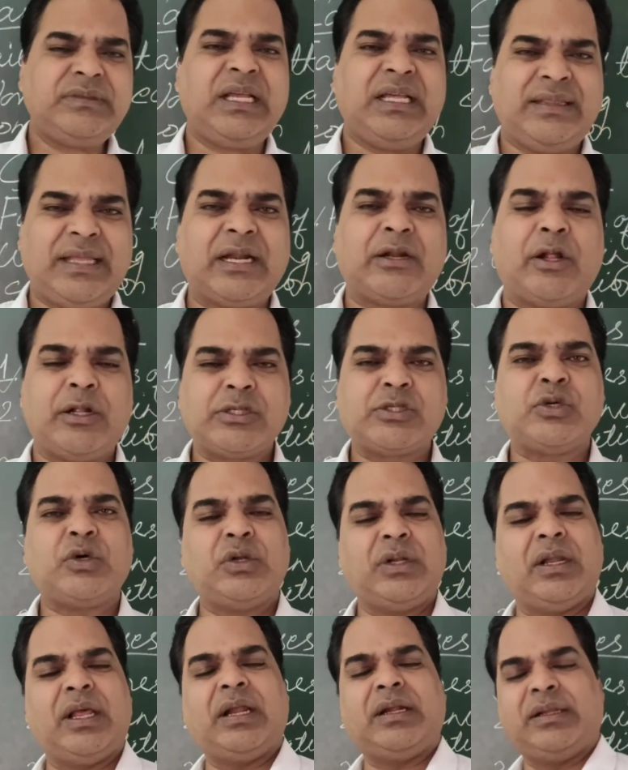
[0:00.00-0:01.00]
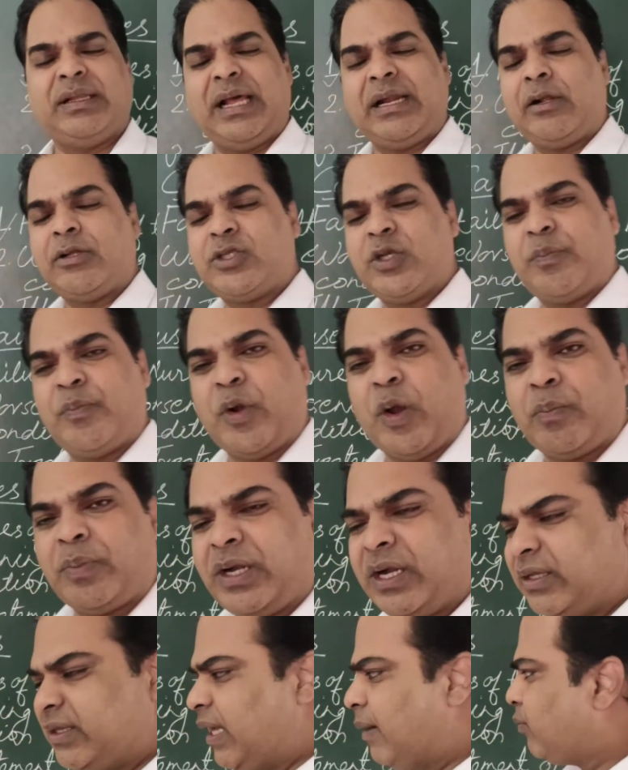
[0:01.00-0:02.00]
That also
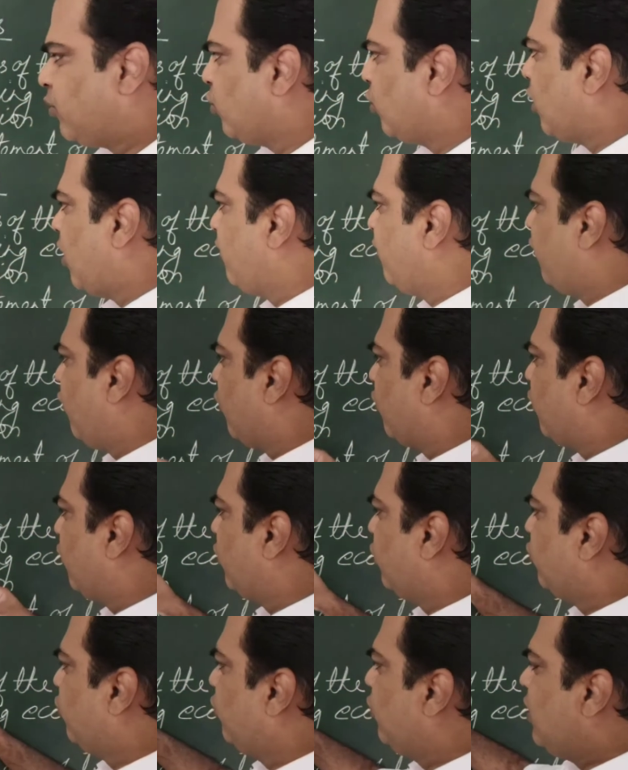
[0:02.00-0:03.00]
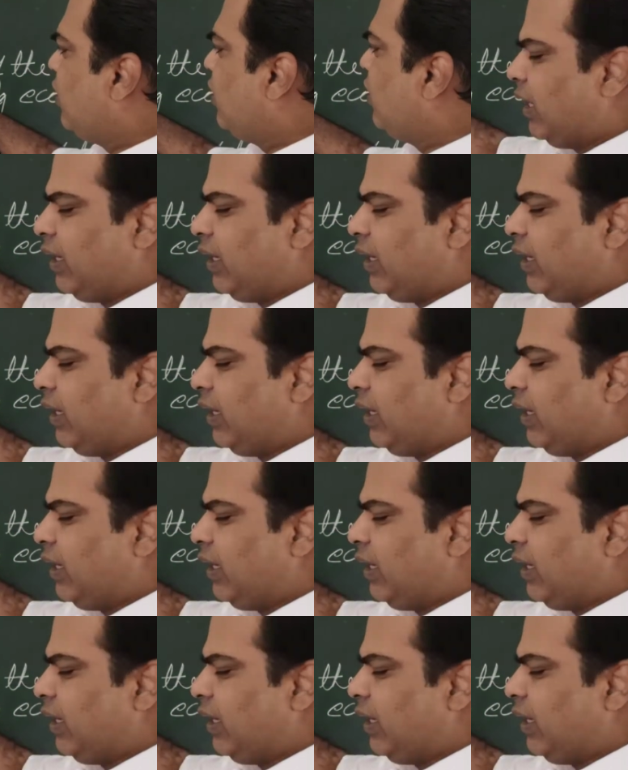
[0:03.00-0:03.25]
prompted them to come forward to